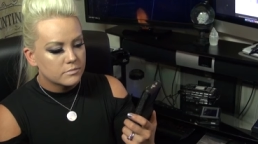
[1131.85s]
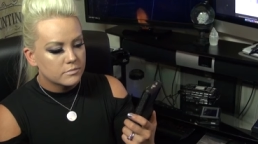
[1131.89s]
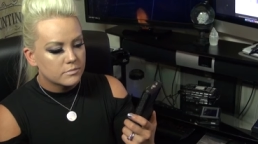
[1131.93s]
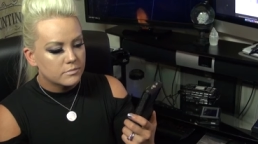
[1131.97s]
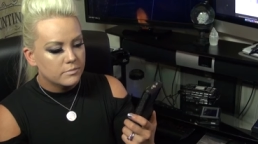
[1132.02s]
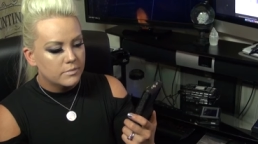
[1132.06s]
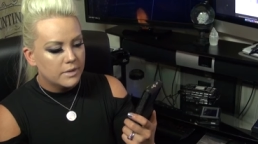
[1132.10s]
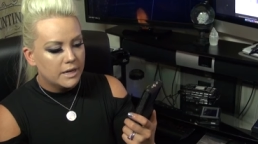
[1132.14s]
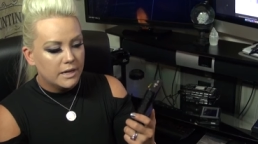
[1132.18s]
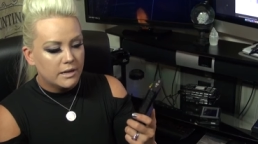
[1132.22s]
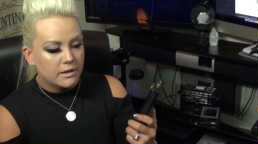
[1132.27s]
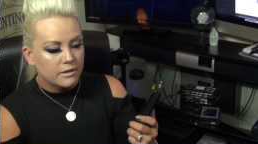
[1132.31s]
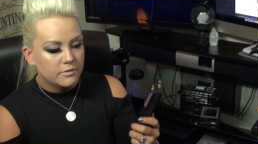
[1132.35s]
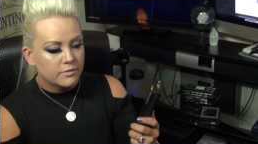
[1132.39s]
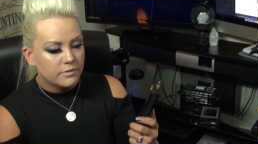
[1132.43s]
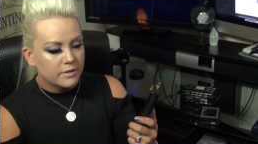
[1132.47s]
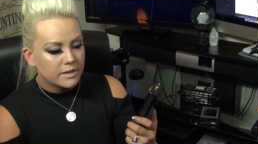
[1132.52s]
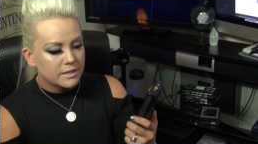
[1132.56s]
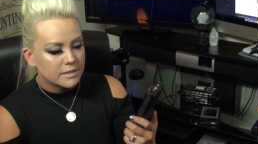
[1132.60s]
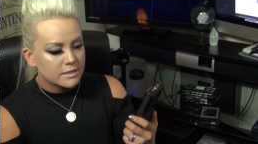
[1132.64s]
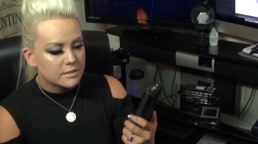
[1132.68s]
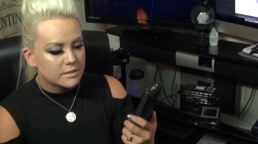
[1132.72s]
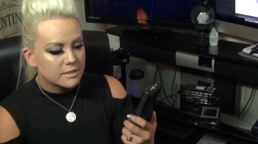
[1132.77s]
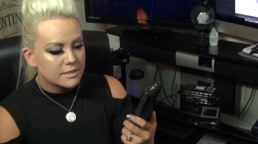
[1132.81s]

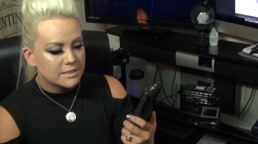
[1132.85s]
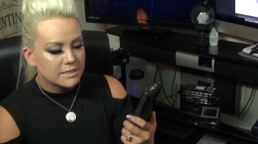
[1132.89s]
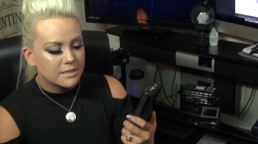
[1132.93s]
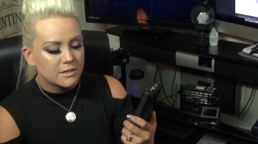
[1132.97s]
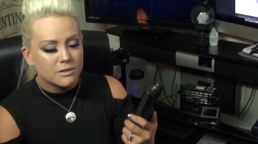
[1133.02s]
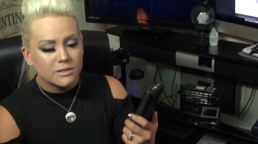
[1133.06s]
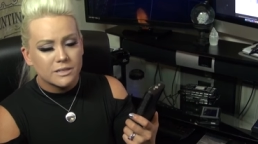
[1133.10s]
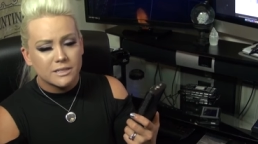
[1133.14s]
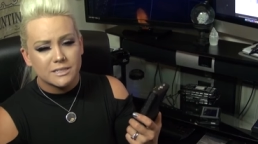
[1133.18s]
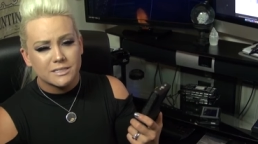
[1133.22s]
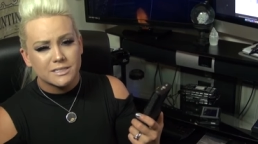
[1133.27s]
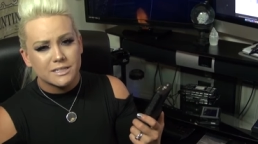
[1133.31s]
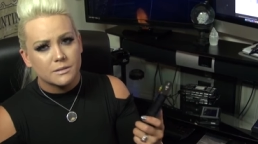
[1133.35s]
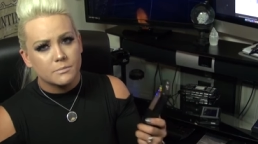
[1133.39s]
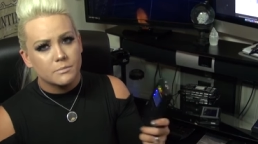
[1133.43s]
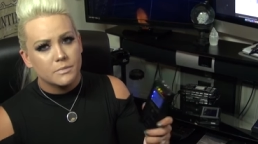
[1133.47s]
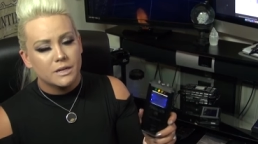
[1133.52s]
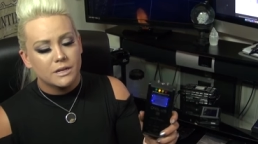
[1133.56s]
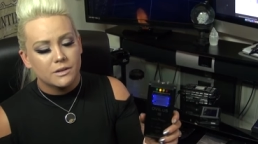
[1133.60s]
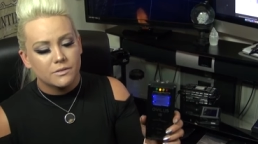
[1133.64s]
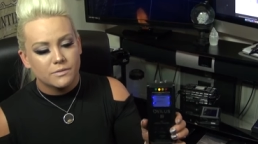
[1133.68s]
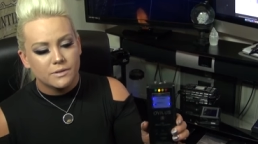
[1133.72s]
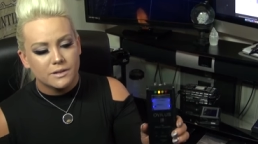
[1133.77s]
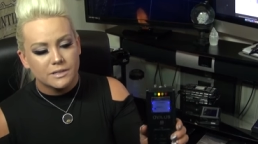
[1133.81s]
manifest. It sounded like it said
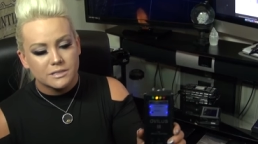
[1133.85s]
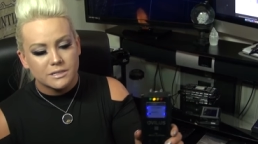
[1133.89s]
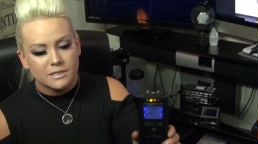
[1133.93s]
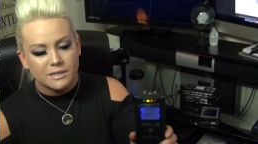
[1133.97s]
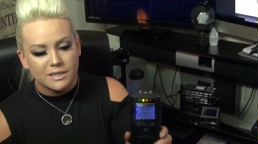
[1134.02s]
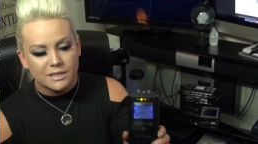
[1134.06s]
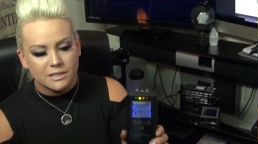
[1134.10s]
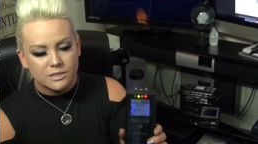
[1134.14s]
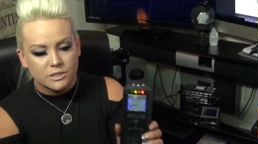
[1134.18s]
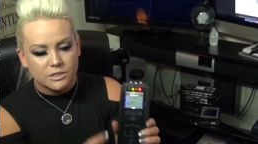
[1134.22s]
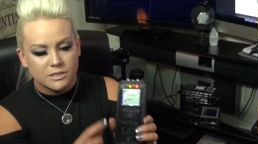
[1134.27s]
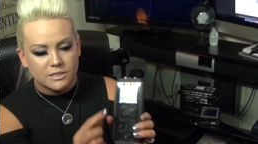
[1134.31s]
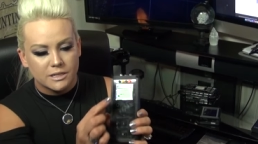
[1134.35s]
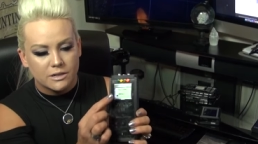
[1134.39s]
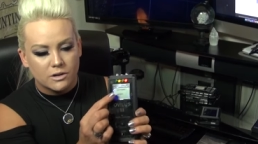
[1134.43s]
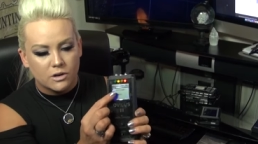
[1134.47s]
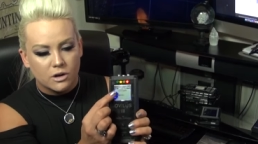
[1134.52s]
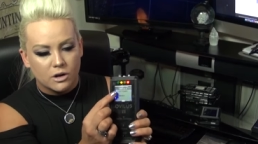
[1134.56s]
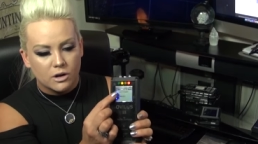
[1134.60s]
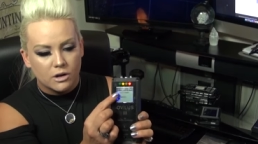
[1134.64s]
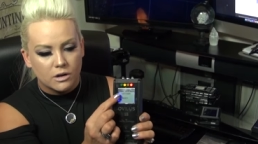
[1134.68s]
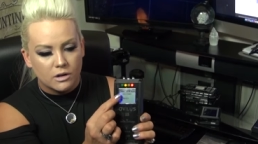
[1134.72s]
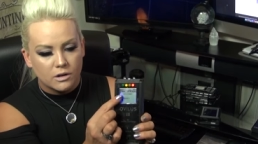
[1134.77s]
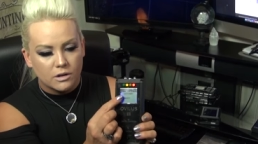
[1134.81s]
manifest. It actually said
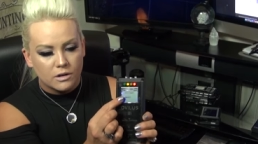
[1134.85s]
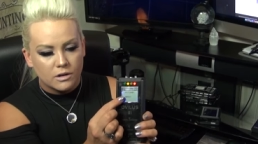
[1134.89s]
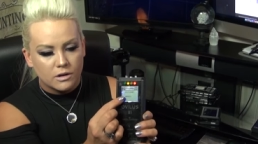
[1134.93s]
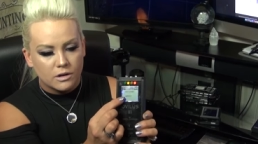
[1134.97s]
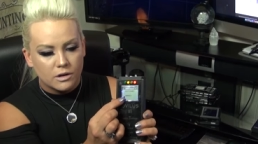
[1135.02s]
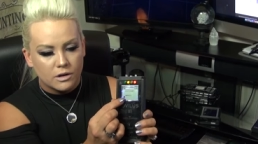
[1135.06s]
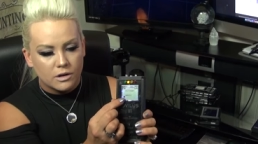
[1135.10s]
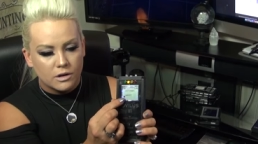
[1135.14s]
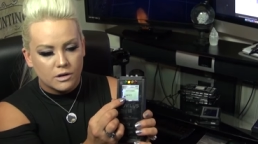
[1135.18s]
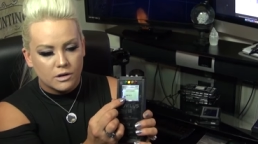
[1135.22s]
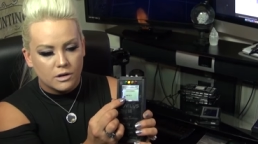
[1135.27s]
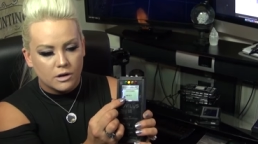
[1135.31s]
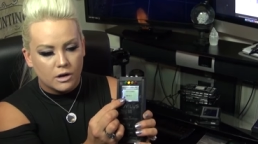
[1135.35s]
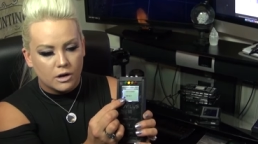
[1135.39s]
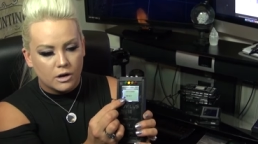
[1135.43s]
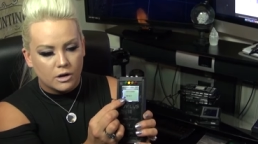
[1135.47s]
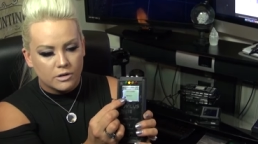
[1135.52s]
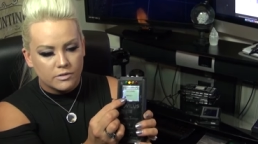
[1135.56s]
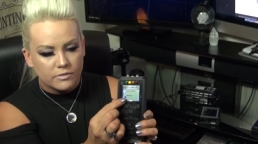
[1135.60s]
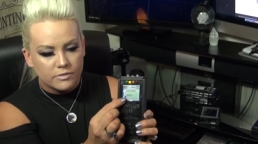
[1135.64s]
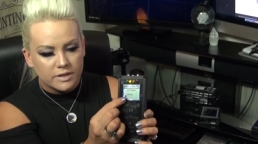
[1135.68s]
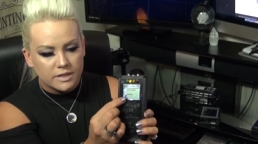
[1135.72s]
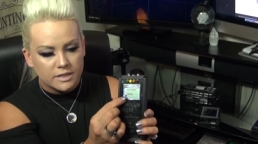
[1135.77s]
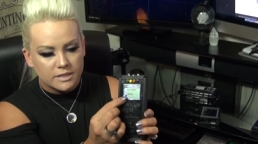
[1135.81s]
factors.
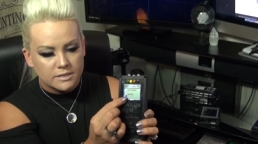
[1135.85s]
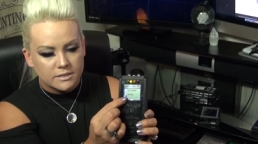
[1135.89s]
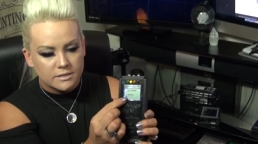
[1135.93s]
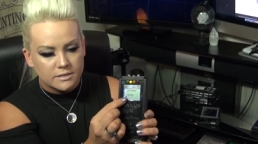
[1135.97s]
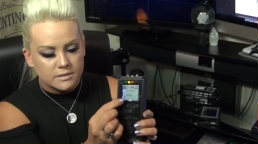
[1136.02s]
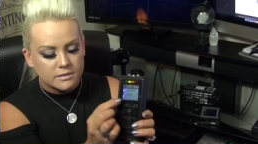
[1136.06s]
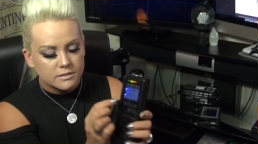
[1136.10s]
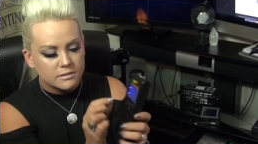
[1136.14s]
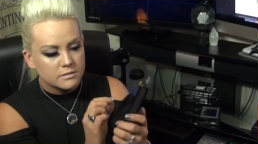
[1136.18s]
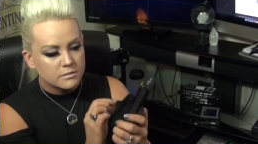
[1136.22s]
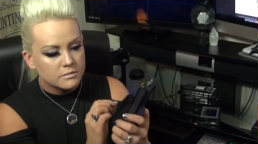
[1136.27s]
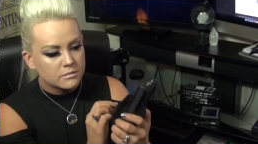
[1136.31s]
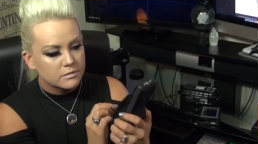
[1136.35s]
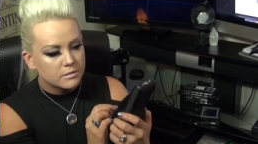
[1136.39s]
harvest.